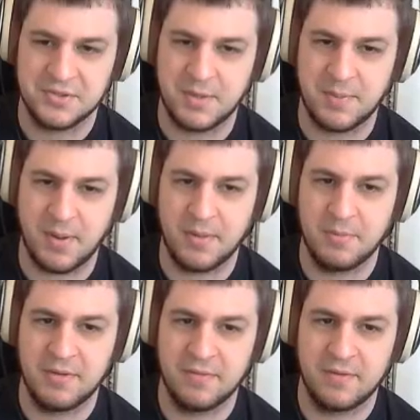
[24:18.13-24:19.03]
So I probably
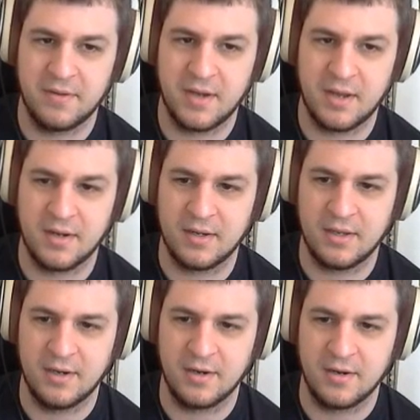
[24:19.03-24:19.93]
would have gotten it
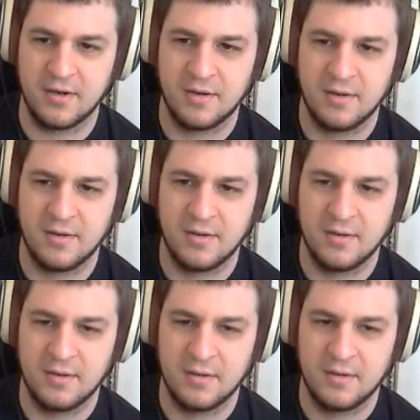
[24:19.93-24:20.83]
here.
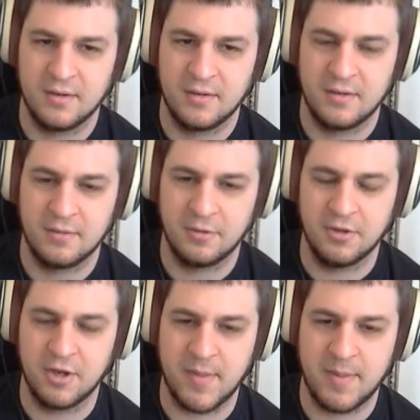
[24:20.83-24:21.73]
Well,
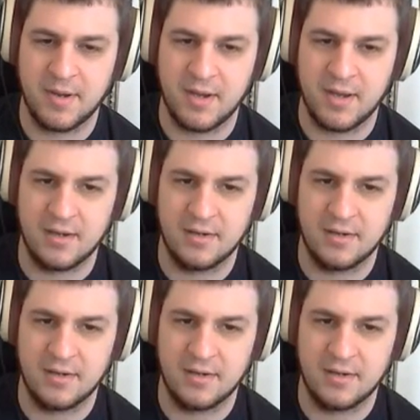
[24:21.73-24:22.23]
no, maybe not.